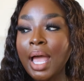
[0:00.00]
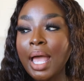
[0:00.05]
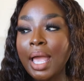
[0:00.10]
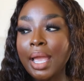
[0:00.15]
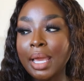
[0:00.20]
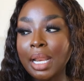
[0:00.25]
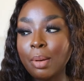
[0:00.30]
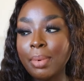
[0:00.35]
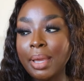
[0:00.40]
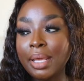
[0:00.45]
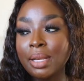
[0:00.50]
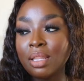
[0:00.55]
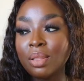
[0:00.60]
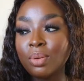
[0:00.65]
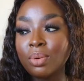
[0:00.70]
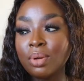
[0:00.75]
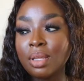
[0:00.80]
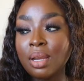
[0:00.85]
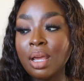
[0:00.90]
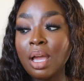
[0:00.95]
I gotta buy
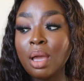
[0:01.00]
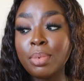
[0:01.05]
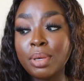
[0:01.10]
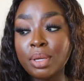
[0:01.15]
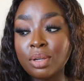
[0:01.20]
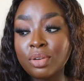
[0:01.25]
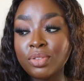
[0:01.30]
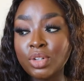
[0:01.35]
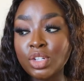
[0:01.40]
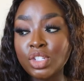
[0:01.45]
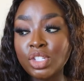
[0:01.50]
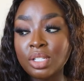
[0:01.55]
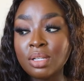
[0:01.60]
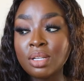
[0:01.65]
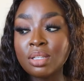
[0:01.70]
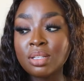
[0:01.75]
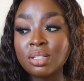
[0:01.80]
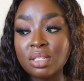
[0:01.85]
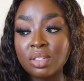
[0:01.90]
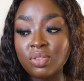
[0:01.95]
another one, a bigger
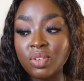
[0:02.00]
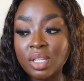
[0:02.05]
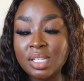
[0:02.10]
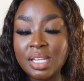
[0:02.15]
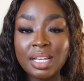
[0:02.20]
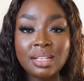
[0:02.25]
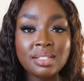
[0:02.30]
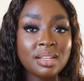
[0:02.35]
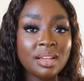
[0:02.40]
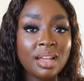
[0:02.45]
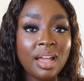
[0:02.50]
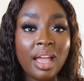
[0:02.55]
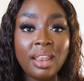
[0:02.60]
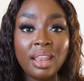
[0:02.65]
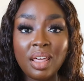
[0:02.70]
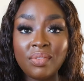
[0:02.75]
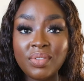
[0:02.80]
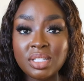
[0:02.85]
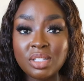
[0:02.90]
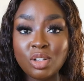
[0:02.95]
version. This is fantastic. I
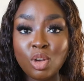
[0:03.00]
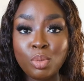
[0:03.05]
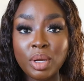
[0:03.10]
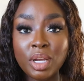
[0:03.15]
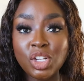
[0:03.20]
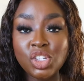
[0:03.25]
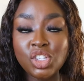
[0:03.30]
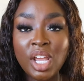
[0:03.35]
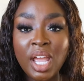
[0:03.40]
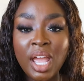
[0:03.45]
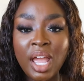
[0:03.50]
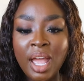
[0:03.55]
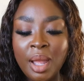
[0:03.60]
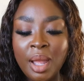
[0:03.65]
love it so much.